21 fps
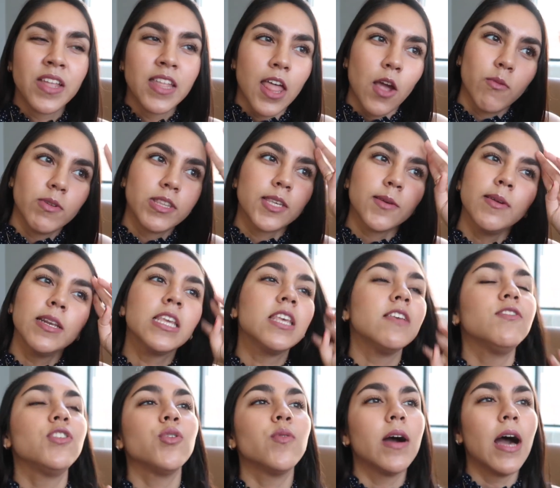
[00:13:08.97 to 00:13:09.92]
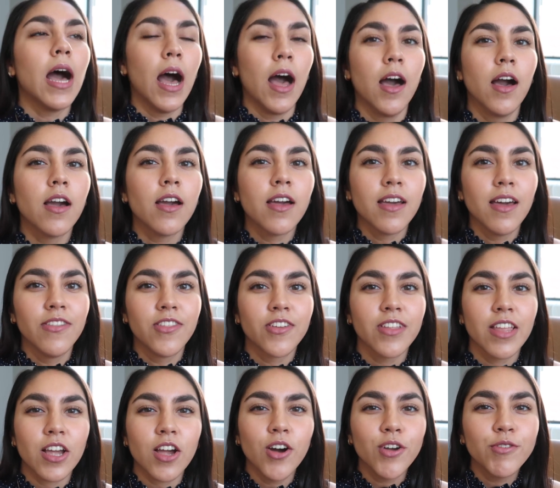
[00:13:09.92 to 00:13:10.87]
Like, when someone gives you a hug and
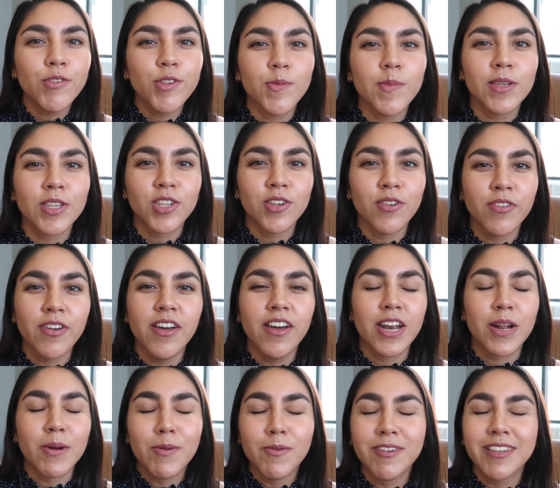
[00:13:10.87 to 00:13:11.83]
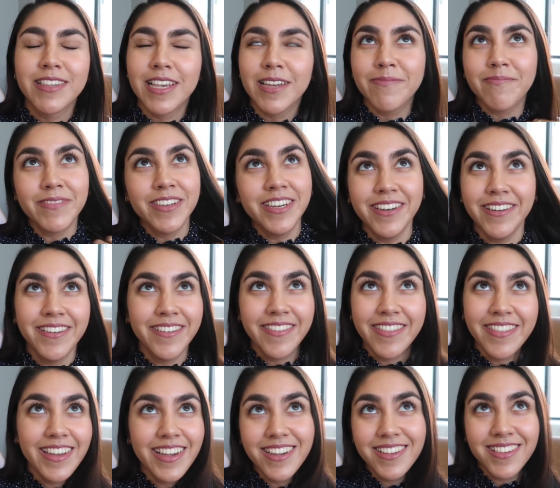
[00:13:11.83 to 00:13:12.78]
they're like, oh, you smell so good, I'm always like, oh,
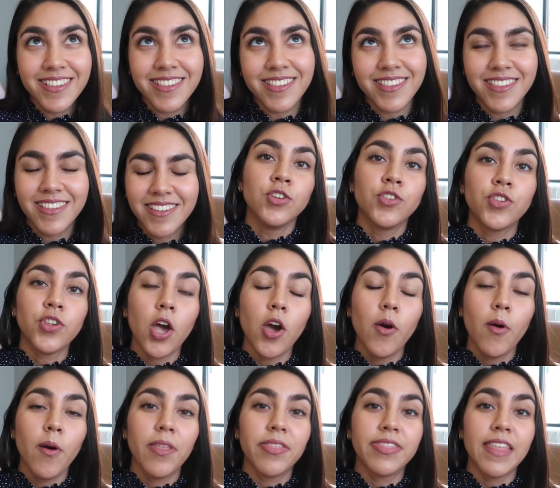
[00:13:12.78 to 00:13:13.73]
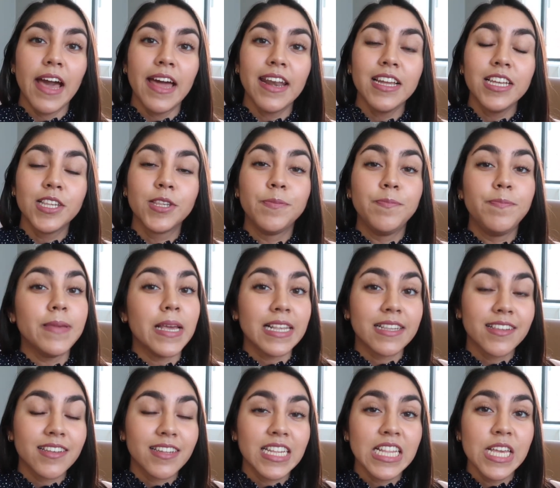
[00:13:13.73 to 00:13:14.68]
thanks. So that is
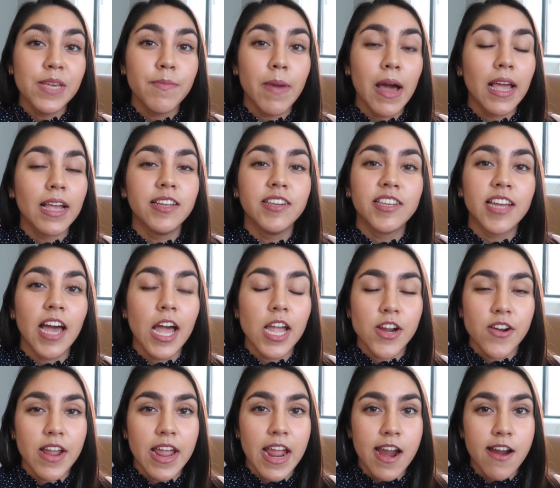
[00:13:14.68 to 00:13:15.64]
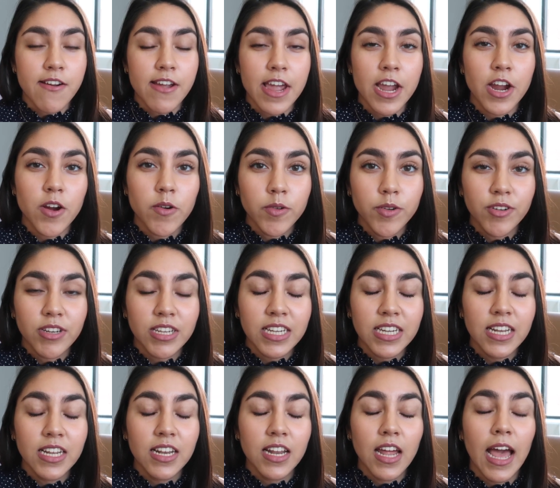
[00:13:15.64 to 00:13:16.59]
basically my entire hair care
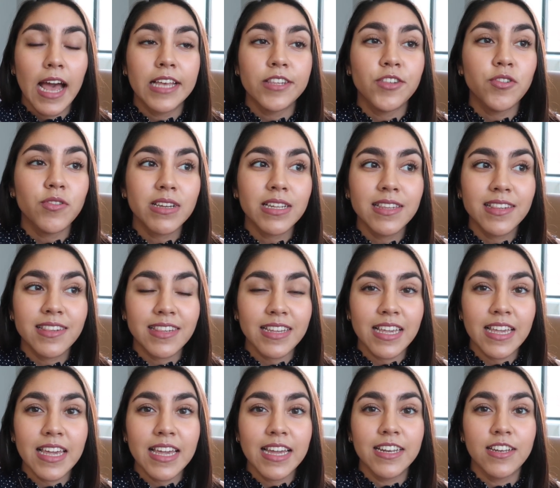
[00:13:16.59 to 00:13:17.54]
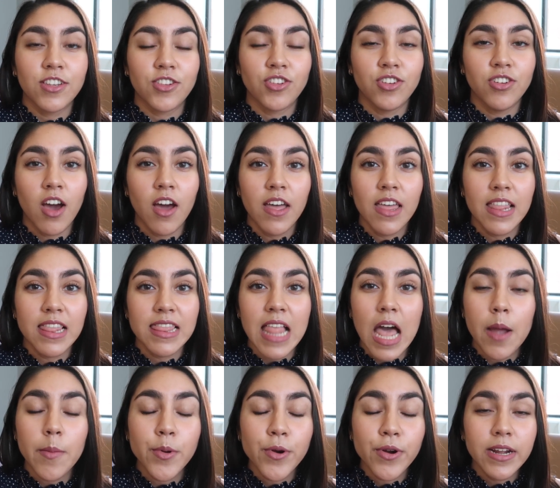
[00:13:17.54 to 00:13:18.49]
routine. As you can see, it is not
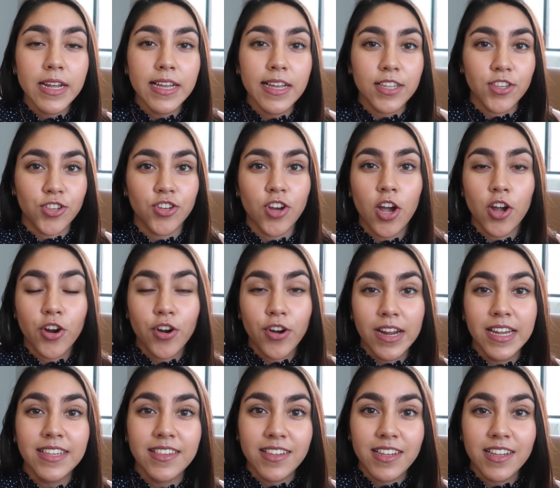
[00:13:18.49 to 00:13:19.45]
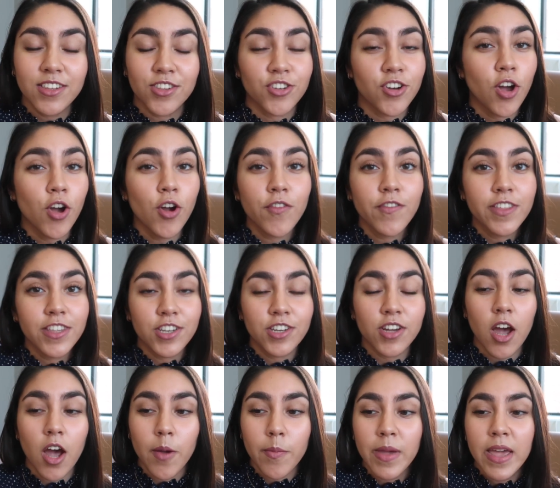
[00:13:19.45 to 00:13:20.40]
elaborate, it's not crazy, it's not over the
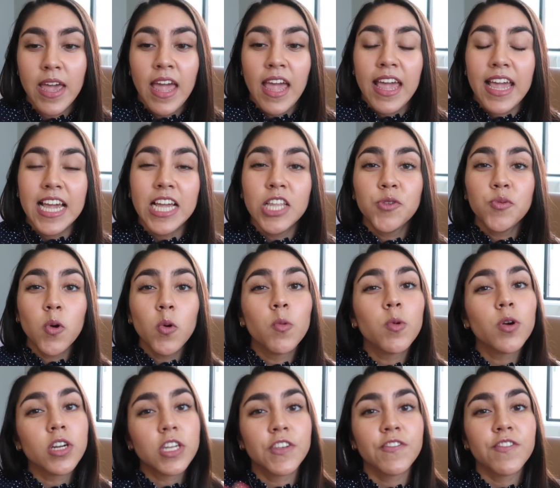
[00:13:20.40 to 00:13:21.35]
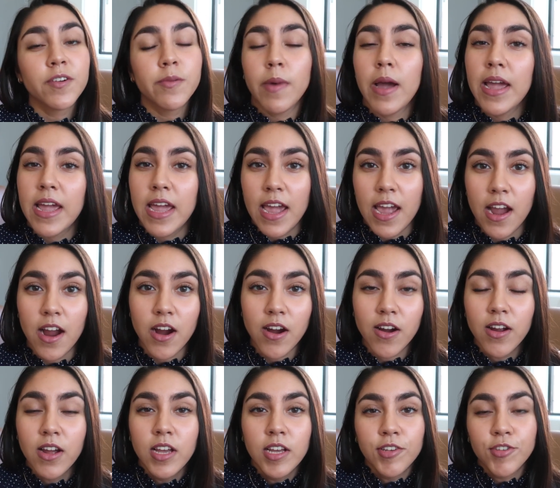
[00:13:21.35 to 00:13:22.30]
top. It's what works for my
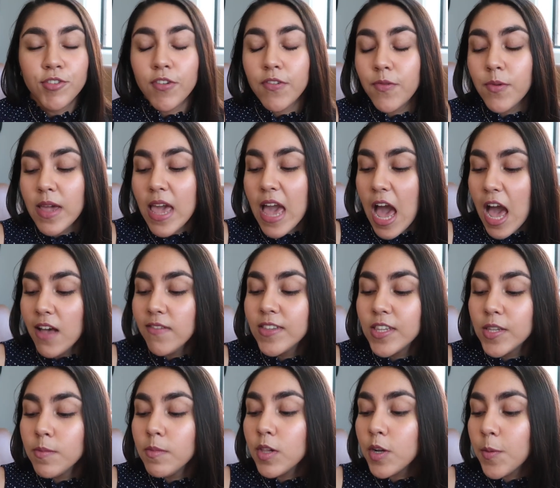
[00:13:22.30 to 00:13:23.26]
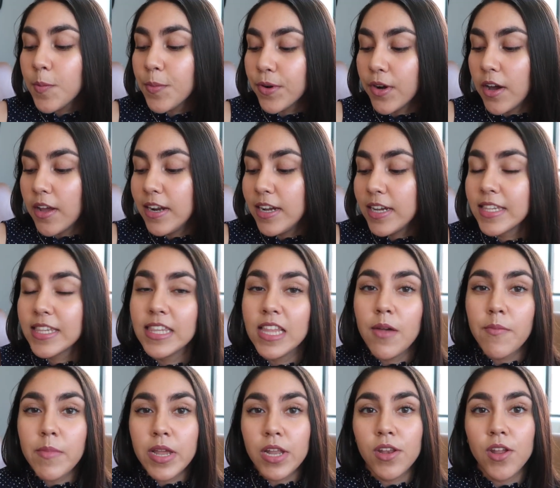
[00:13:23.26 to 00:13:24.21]
hair. So if we have similar products,
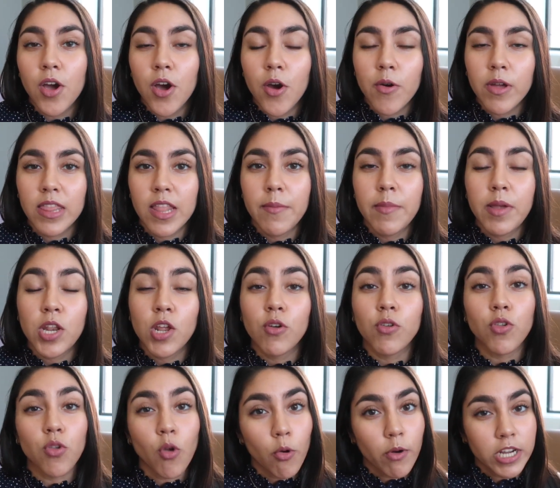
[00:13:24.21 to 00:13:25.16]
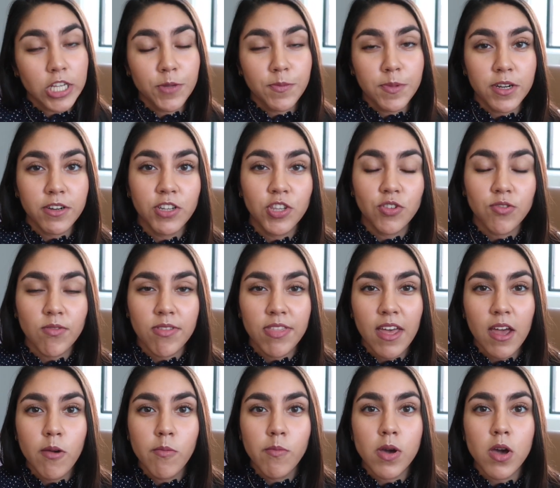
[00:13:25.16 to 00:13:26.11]
let me know and let me know your experience with
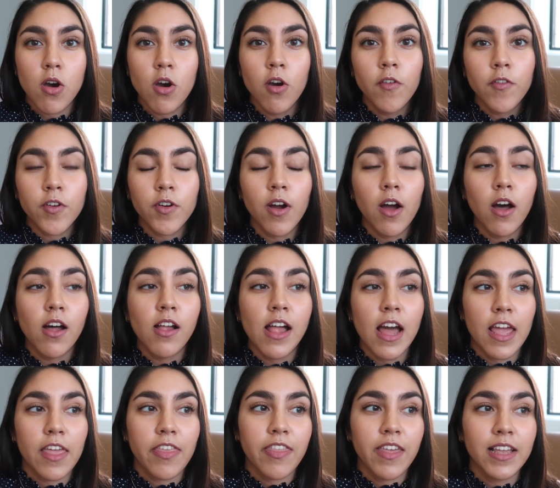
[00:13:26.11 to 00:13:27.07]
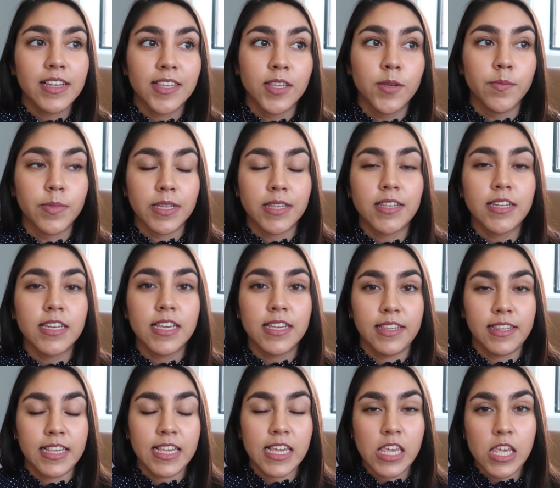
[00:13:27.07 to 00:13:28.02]
them. But overall, I think simplicity
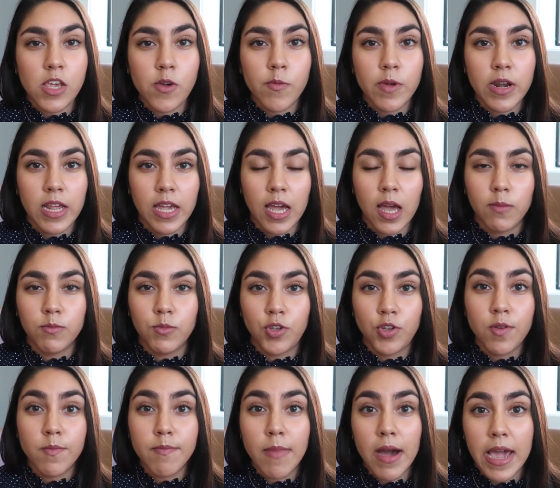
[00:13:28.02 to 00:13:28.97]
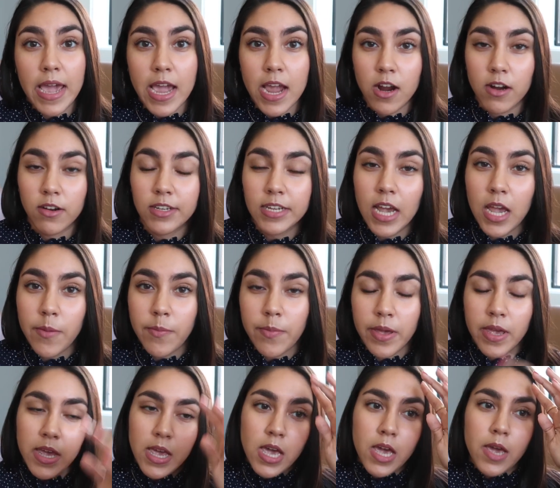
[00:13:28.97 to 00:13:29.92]
is key when it comes to my hair
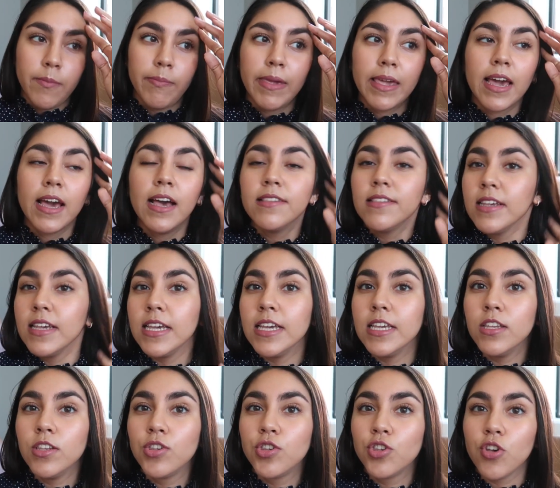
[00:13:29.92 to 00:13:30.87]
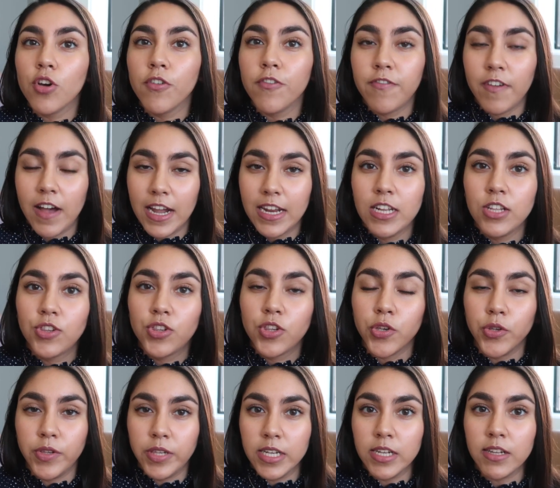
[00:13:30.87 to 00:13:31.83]
type because it is so fine and
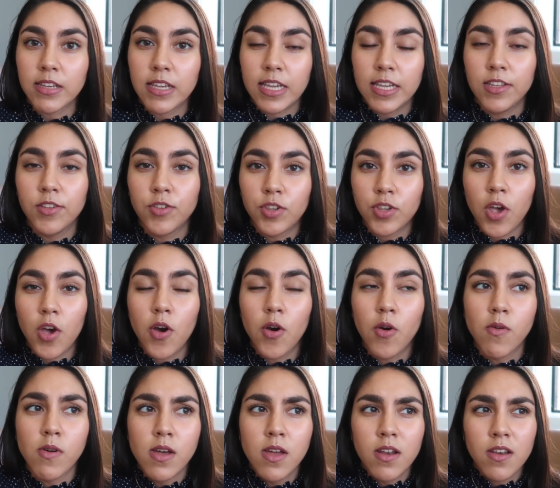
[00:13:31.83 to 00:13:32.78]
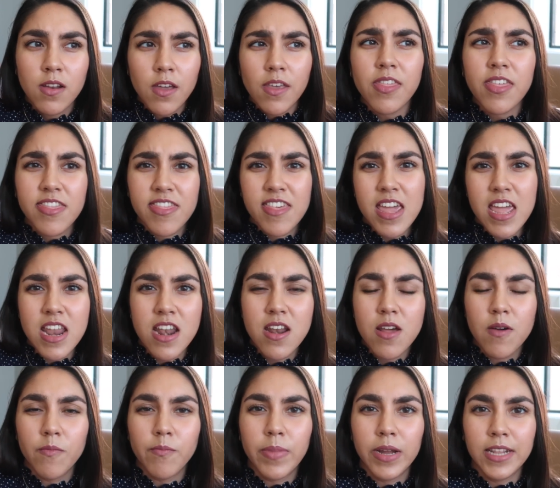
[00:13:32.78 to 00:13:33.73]
so silky and so not
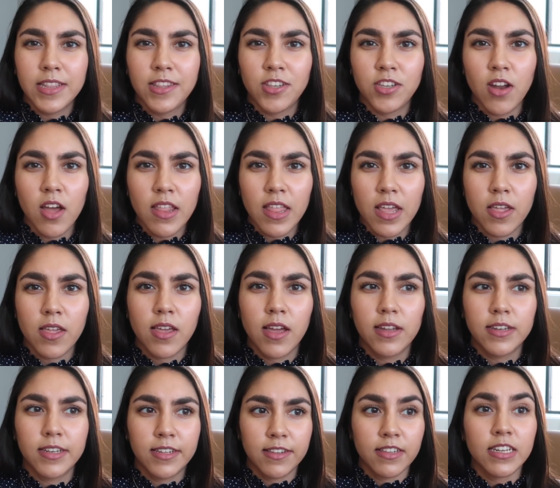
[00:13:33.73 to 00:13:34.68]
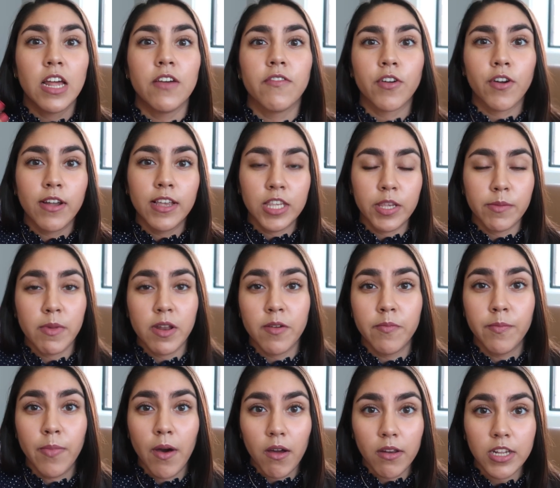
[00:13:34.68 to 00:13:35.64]
thin, but it's not like it doesn't have a crazy amount
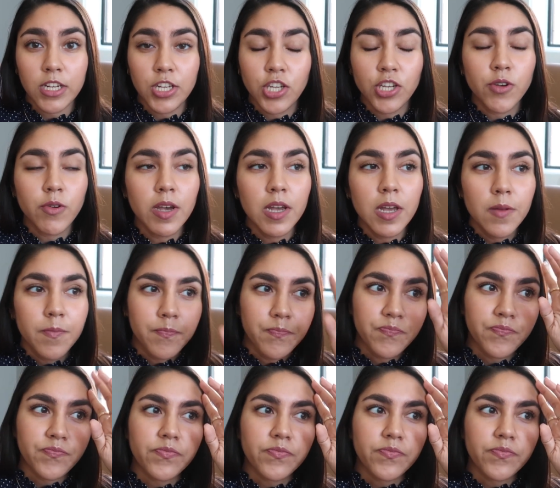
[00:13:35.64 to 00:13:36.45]
of body to it.